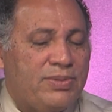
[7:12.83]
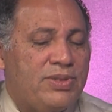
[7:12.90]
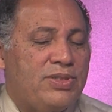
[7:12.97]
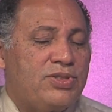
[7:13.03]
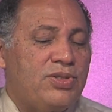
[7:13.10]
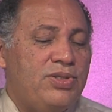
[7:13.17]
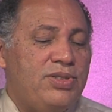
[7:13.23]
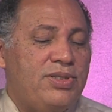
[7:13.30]

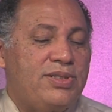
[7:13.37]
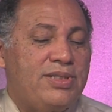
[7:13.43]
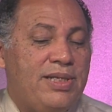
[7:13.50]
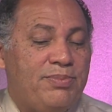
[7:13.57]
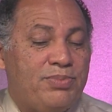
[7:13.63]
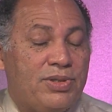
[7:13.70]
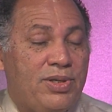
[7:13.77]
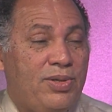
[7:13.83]
so you're the
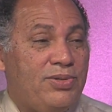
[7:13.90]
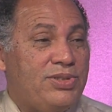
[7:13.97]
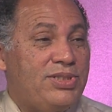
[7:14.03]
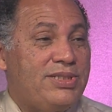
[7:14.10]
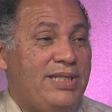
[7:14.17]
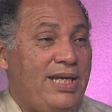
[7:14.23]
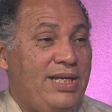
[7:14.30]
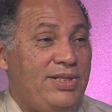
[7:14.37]

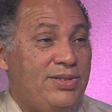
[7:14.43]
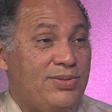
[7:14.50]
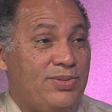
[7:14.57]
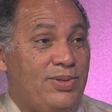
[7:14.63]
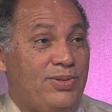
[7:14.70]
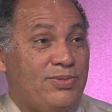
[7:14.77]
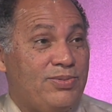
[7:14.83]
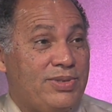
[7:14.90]
precocious
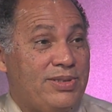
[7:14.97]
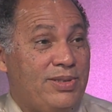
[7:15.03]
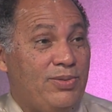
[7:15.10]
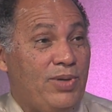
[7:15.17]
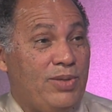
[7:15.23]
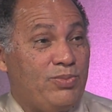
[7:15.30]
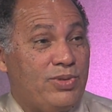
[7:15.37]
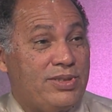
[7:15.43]
8-year-old
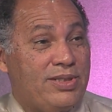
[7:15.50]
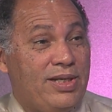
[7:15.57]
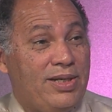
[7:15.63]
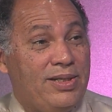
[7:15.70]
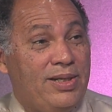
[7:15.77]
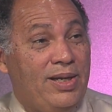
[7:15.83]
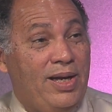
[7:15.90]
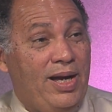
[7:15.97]
with a
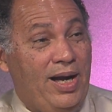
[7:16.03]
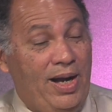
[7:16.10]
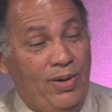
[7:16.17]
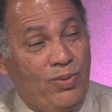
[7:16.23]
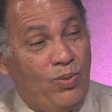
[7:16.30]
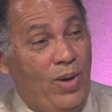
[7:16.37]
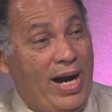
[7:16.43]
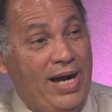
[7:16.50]

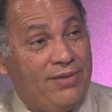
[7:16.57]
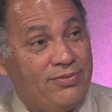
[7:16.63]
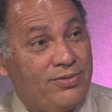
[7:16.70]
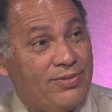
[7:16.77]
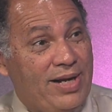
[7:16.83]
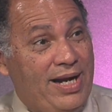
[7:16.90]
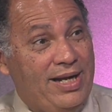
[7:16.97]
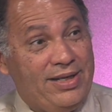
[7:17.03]
wide
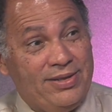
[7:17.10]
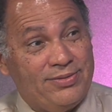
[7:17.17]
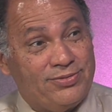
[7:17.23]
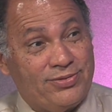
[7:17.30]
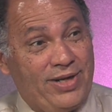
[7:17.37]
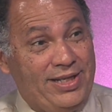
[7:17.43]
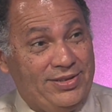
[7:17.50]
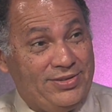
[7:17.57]
variety of
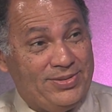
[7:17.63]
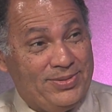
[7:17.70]
friends.